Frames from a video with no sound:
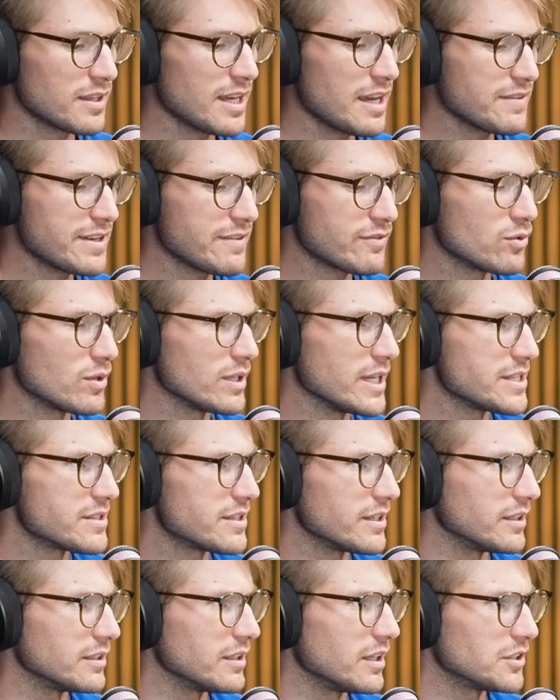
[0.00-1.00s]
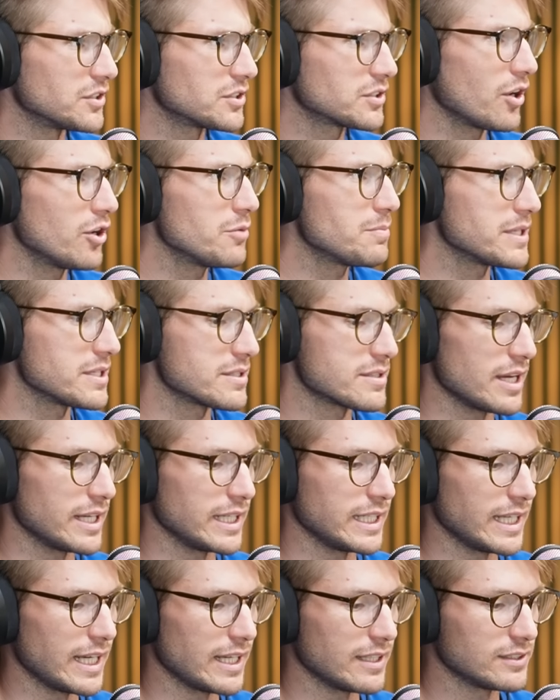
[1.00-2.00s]
They haven't even released a, a scoping
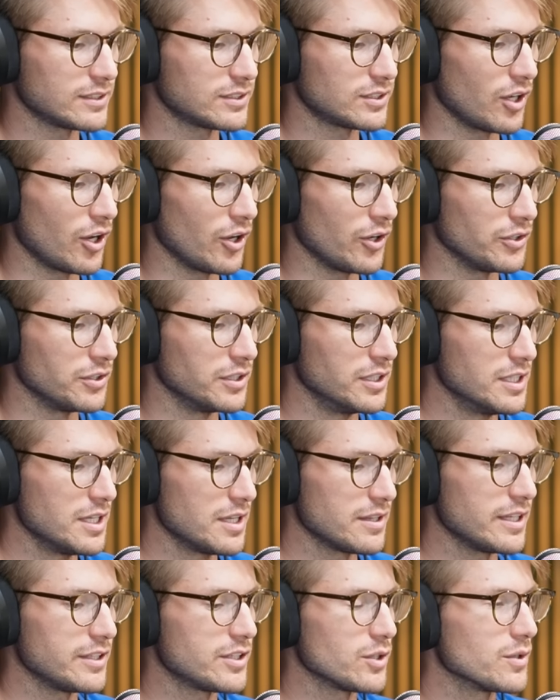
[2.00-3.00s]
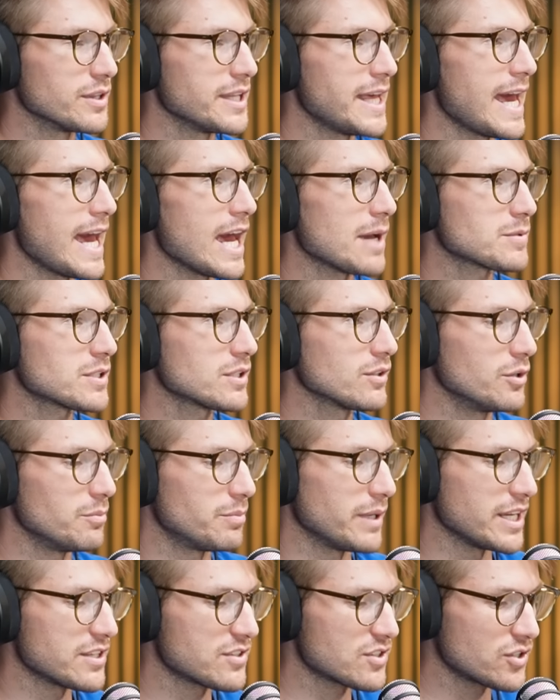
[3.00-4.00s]
study yet. So they're doing their
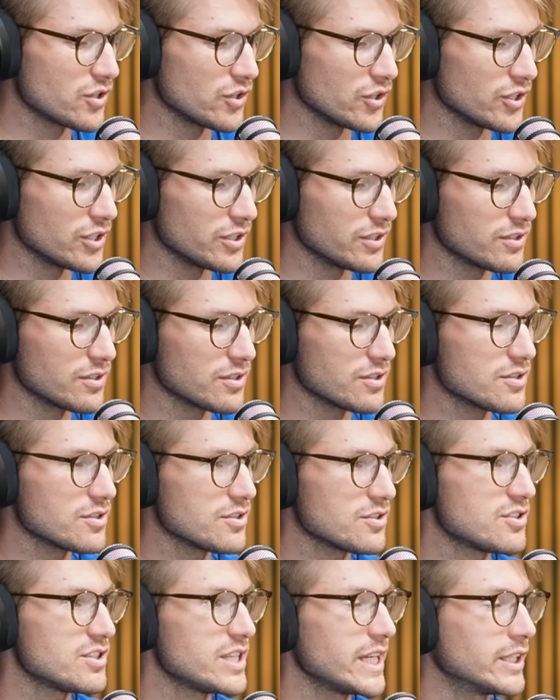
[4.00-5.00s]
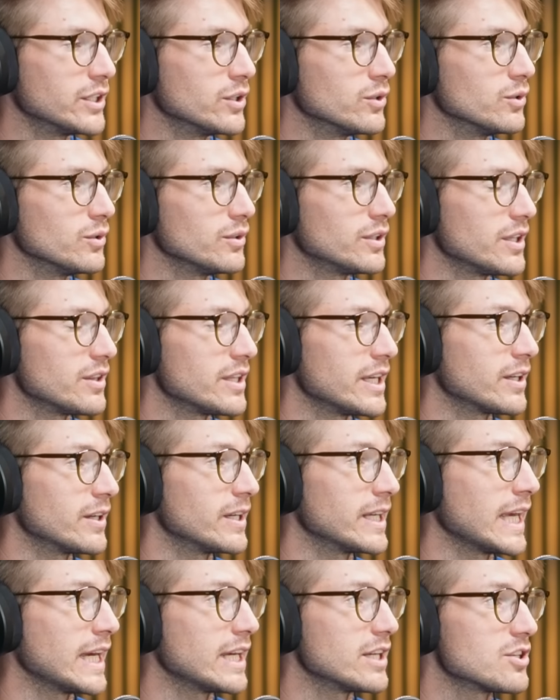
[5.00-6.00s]
absolute best to signal that they're
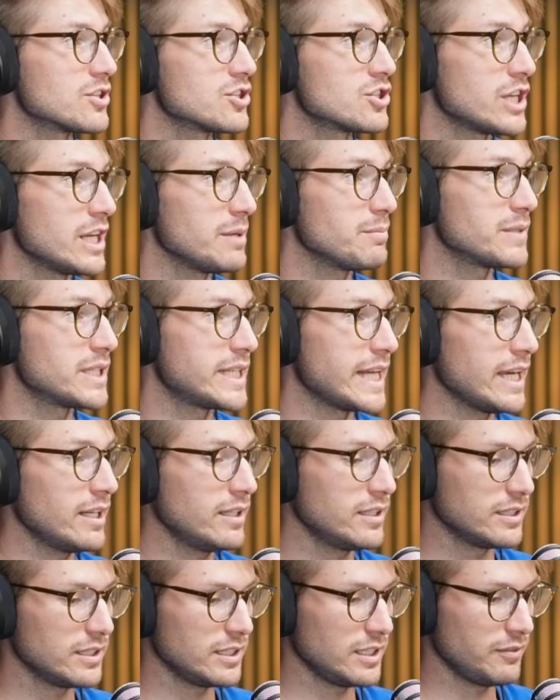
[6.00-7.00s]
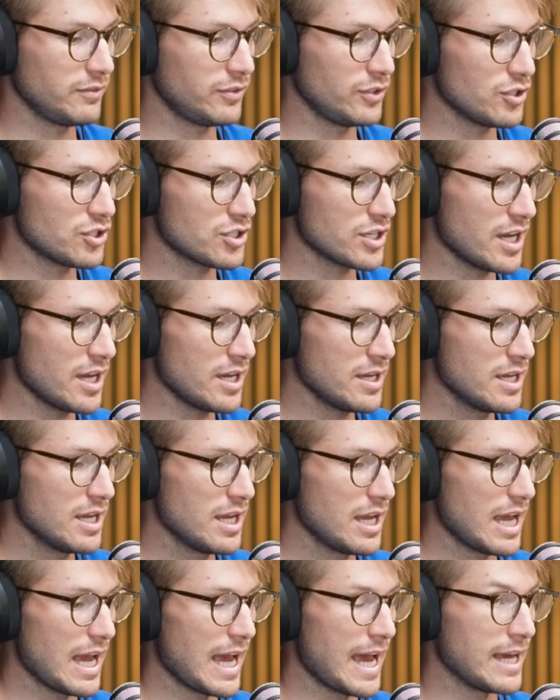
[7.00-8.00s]
going to get cheap debt in future,
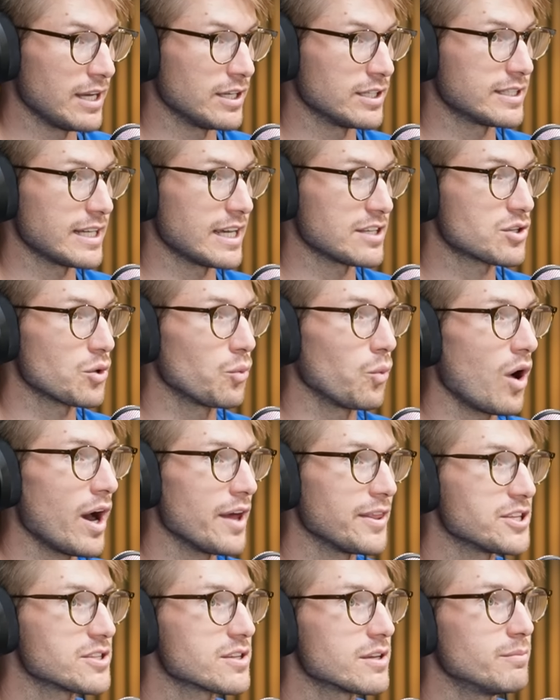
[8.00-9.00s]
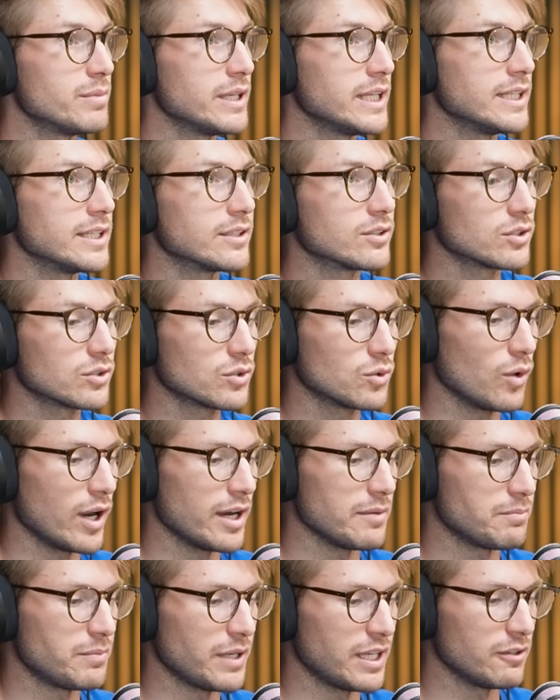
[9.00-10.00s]
and as to why this can be
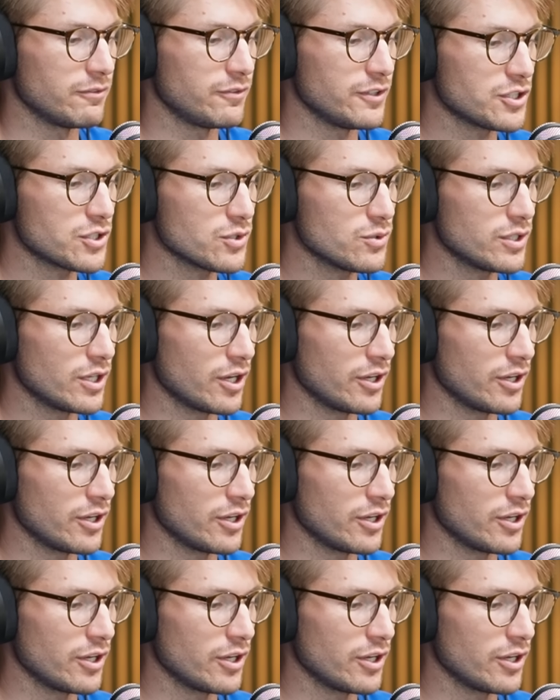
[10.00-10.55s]
quite beneficial.